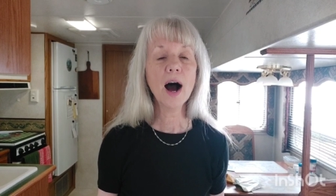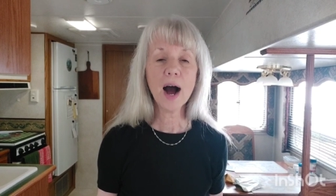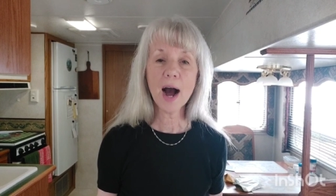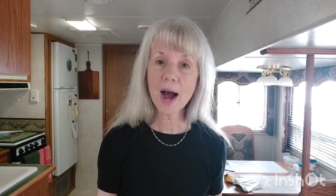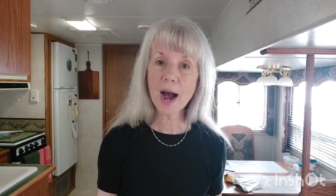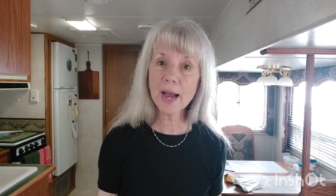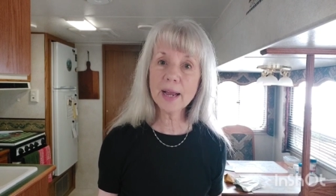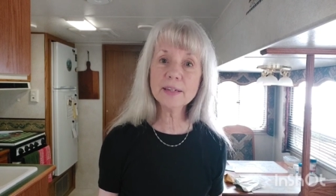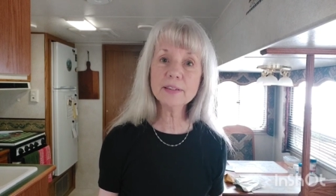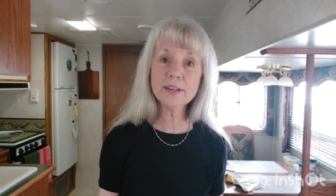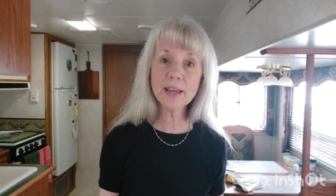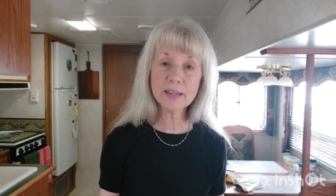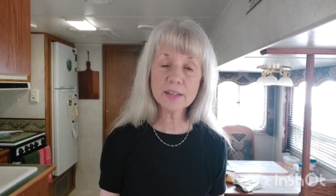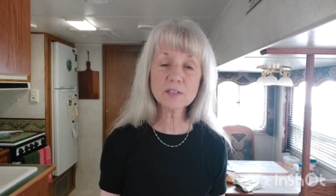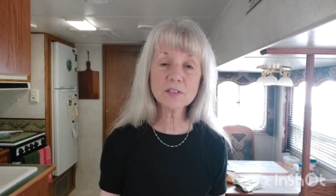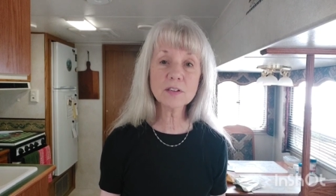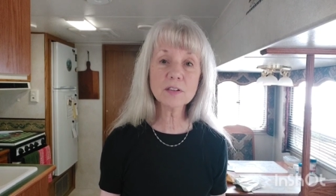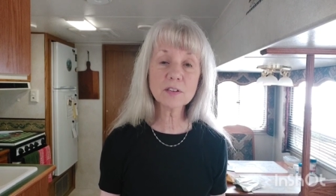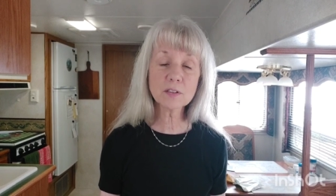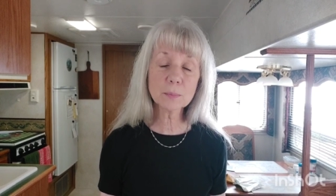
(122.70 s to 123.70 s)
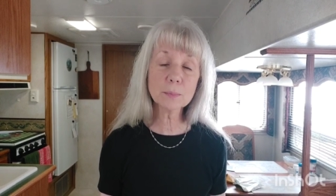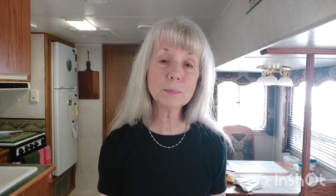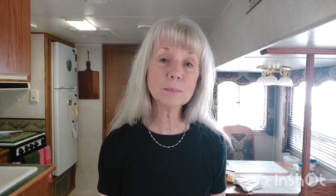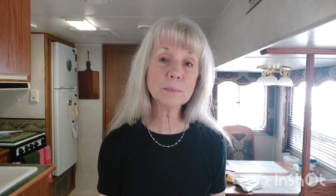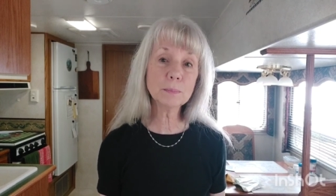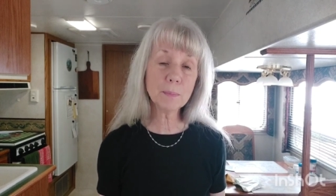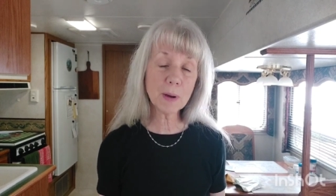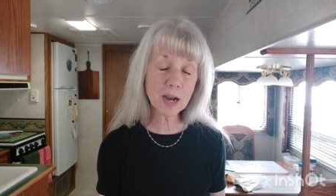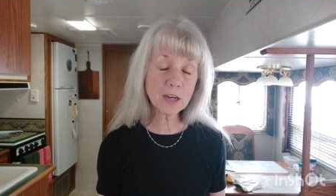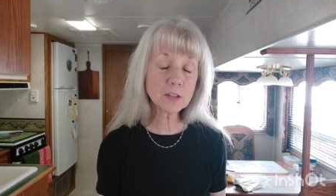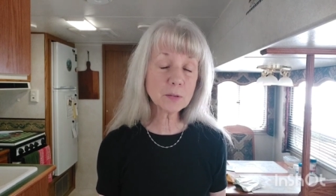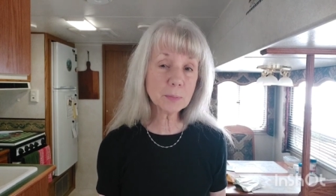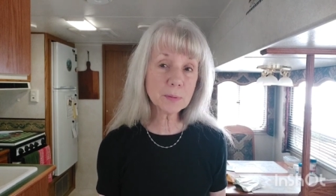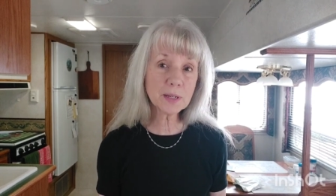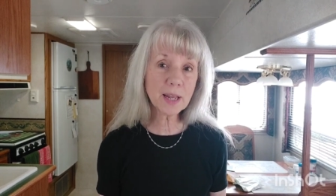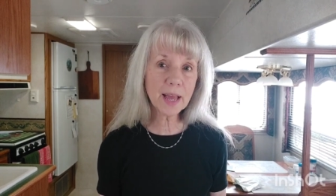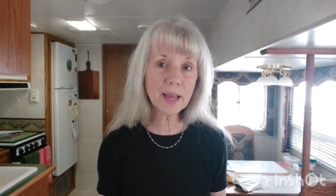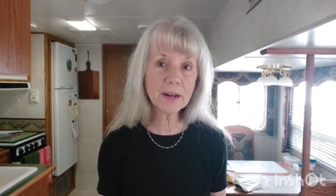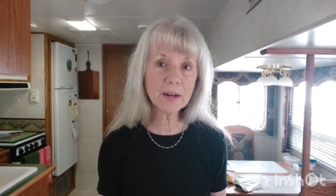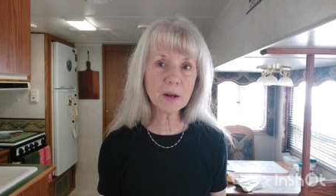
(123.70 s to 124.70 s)
I tasted some mashed
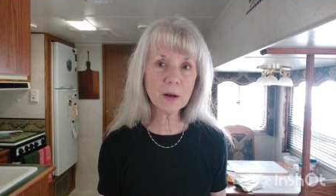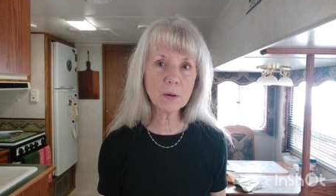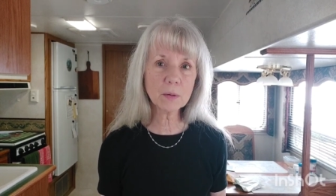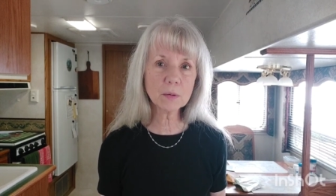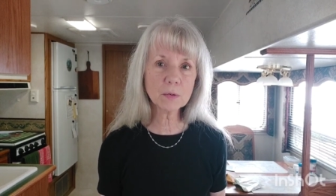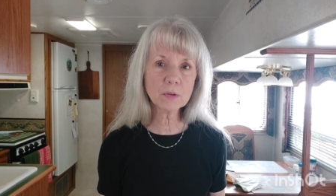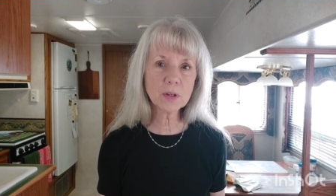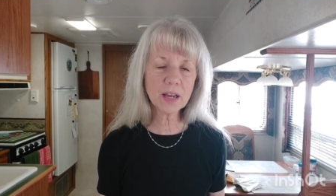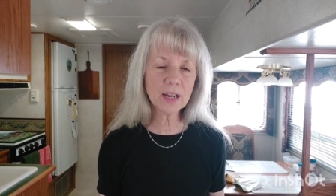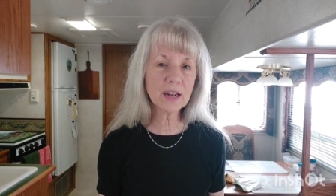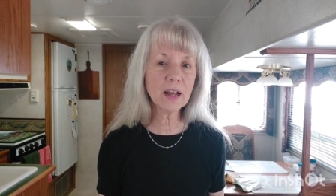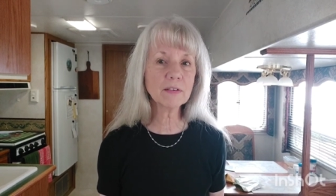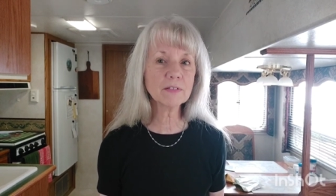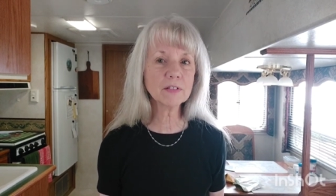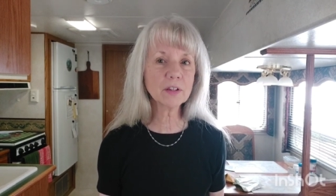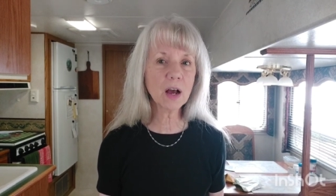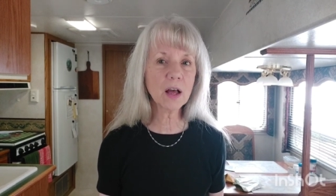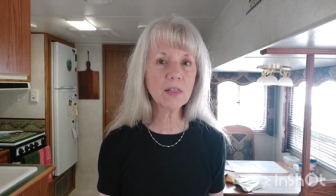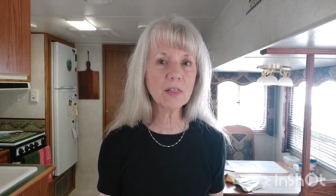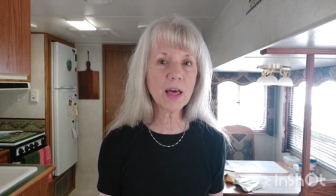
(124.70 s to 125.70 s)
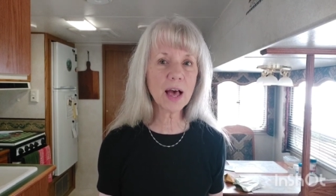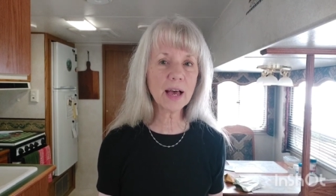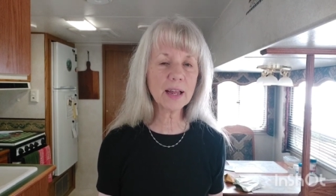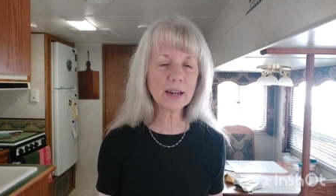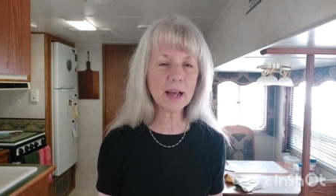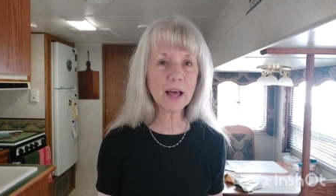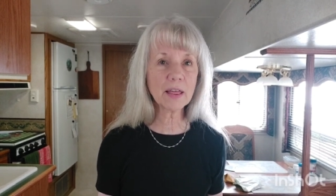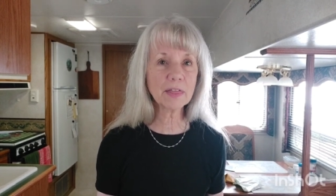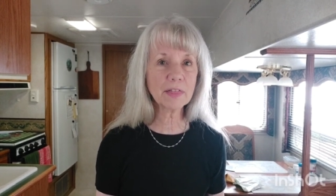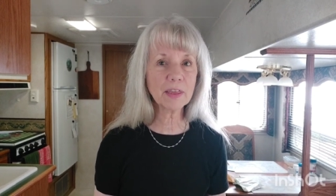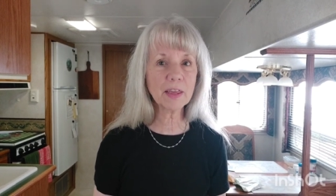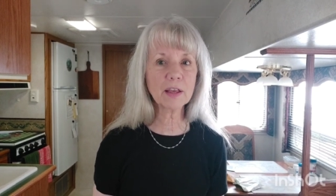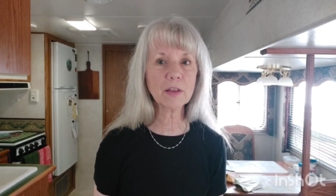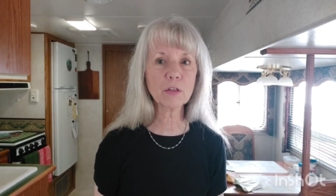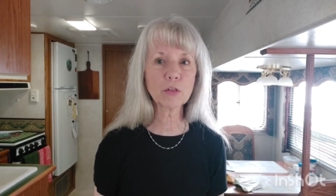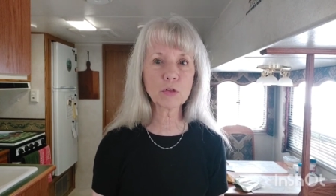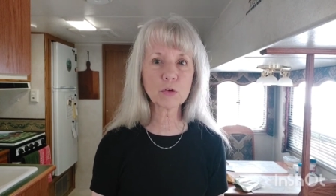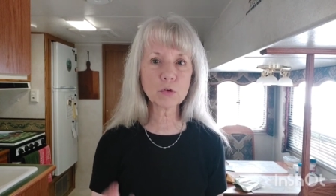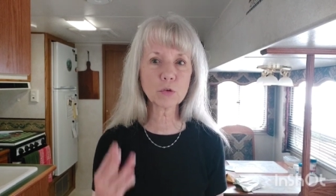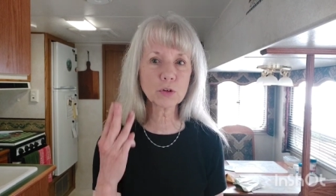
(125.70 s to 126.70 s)
potatoes. And I've done that, I think,
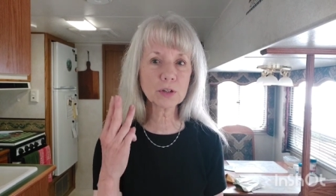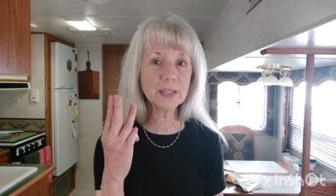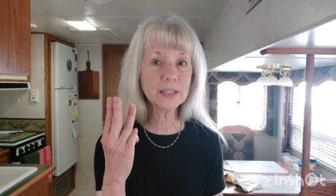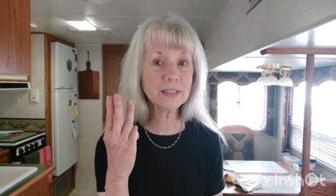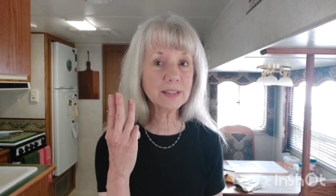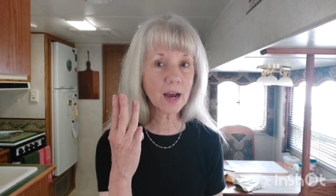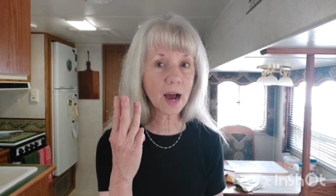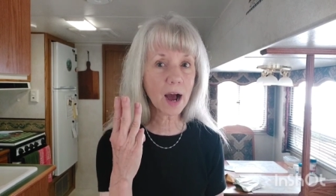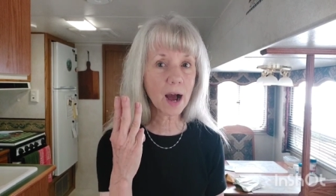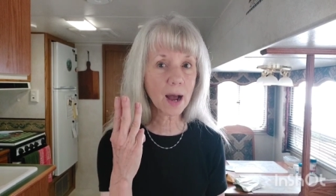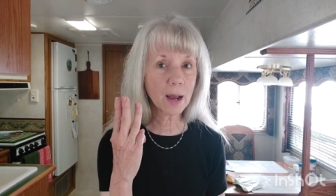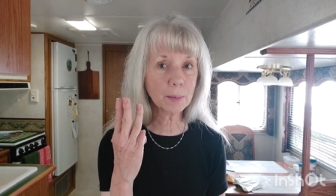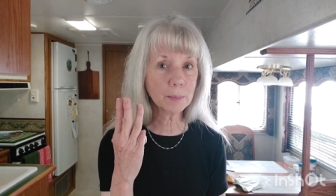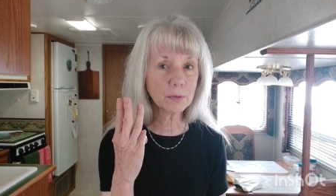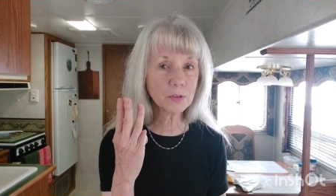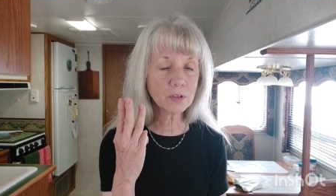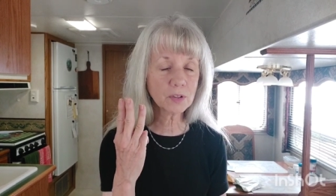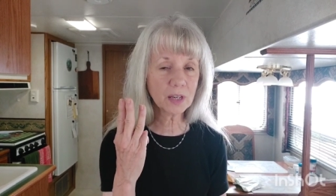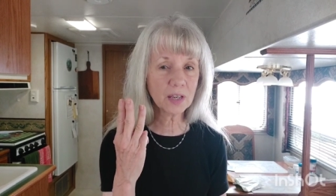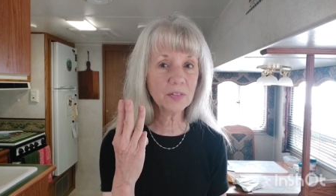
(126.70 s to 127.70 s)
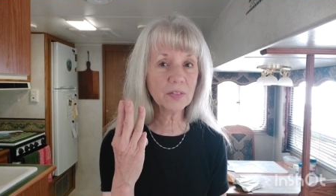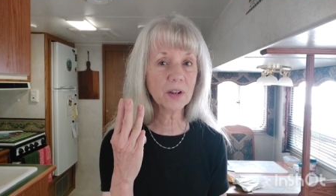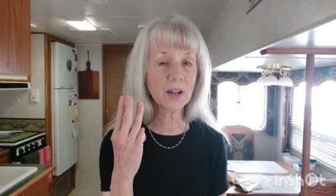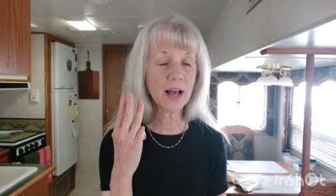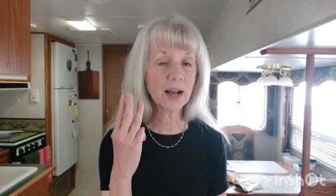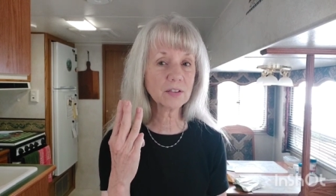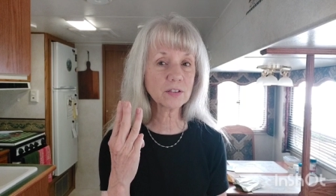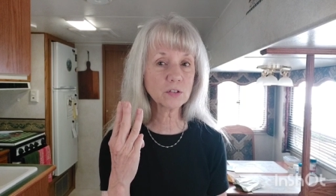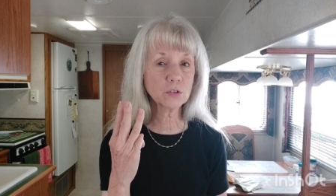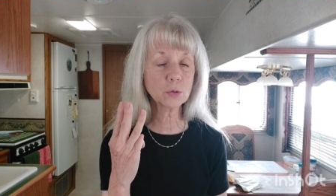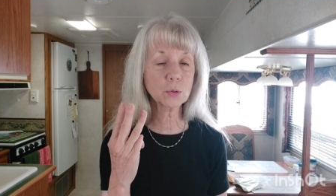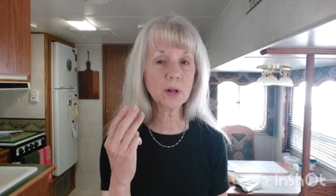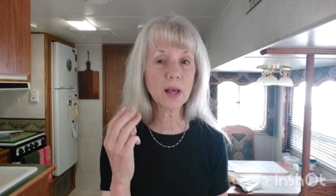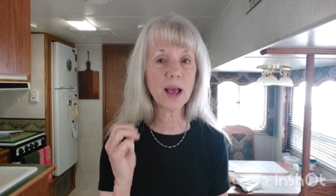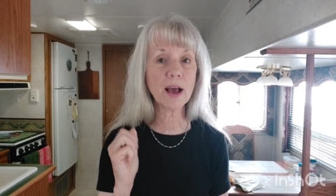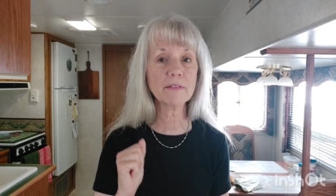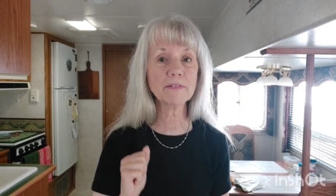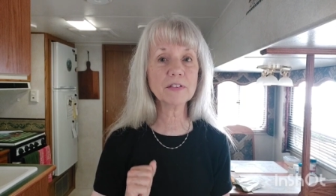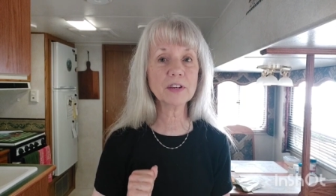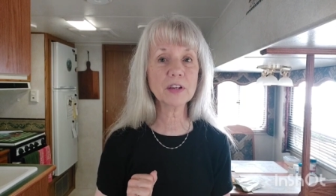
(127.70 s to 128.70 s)
three times in the last two and a
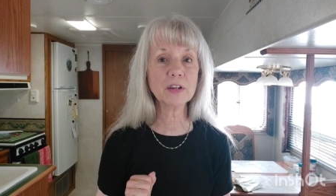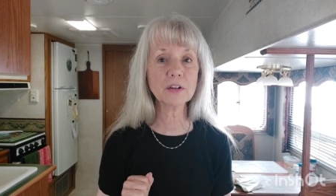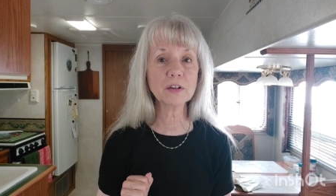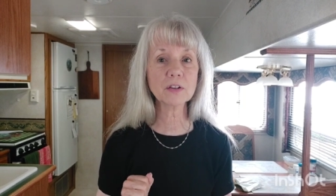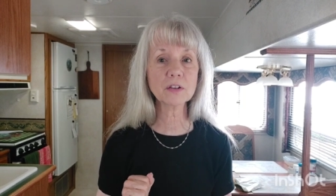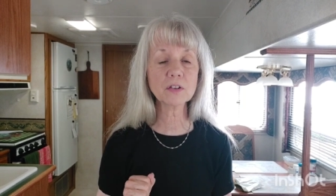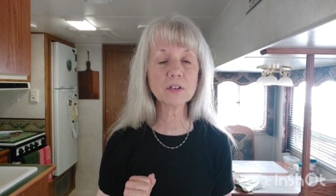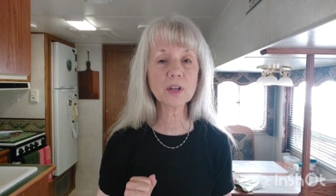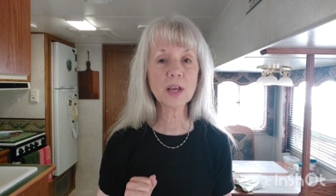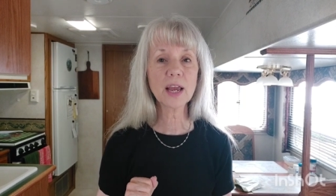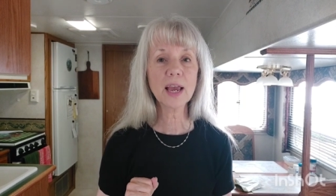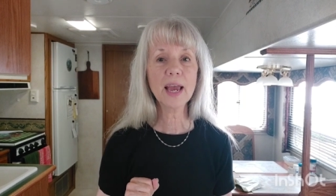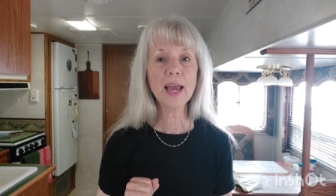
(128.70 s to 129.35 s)
half years.